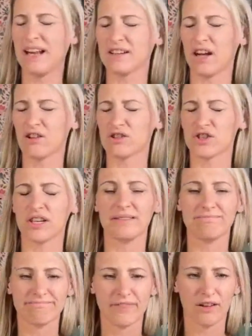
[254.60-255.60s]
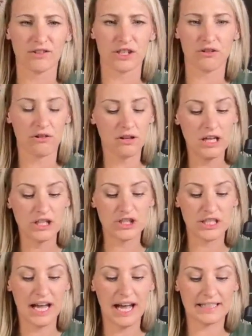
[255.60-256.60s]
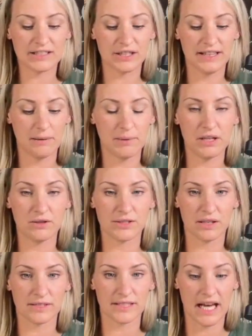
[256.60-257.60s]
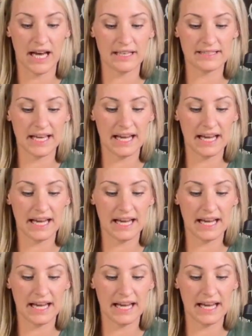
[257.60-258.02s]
not Dollar Tree, Dollar General. She asked, could they be used on signs?